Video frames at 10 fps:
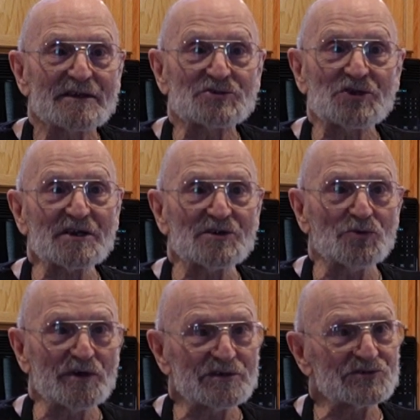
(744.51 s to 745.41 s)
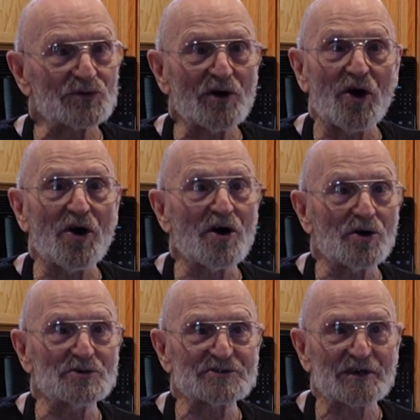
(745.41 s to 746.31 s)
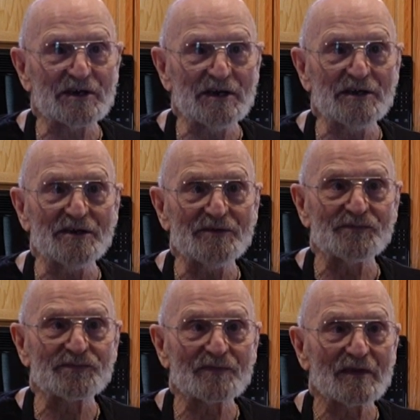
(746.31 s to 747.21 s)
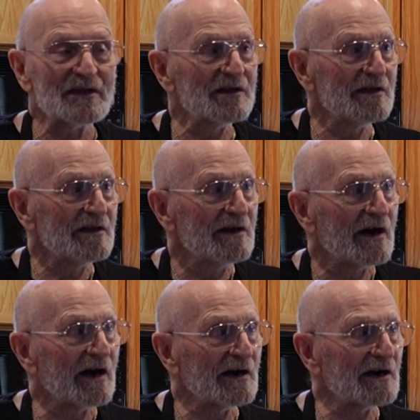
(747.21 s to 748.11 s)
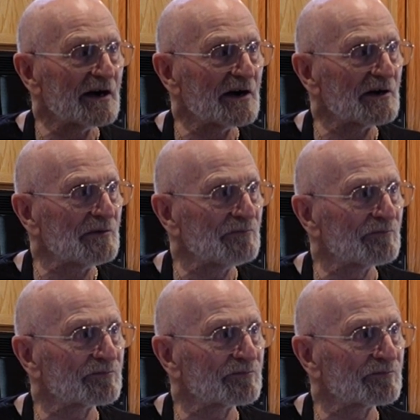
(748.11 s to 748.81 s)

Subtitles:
The chicken wings were always a hit. I